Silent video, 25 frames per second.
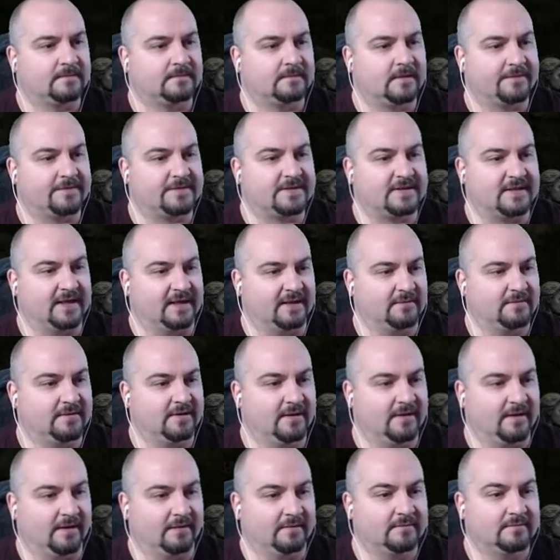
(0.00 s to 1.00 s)
Obviously,
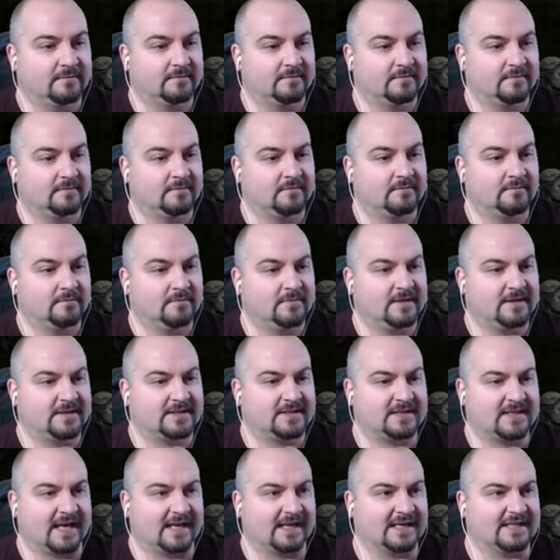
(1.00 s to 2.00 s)
you know,
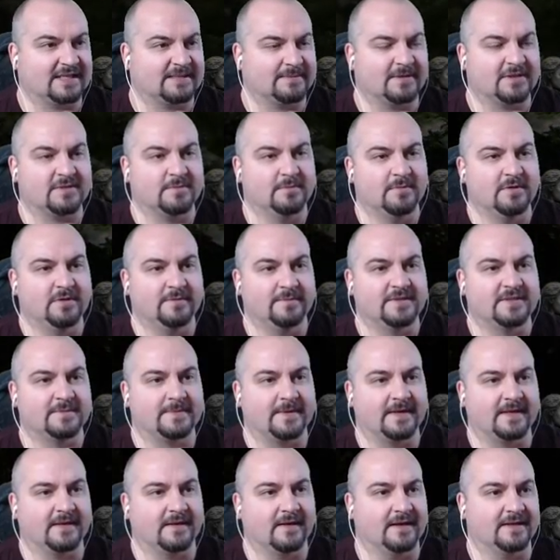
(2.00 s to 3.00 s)
stack as much movement
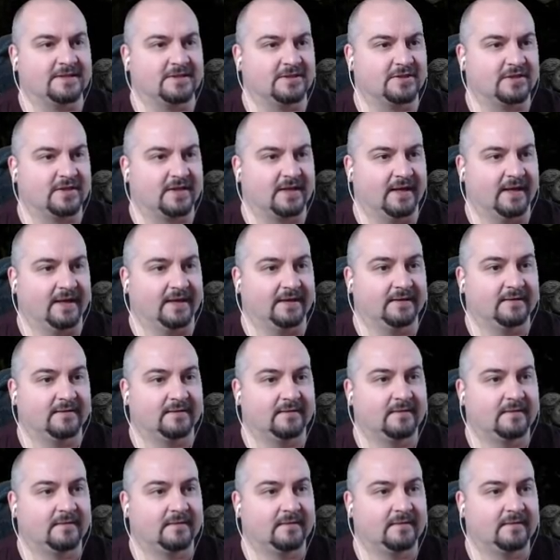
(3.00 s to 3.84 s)
speed, guys, as you can.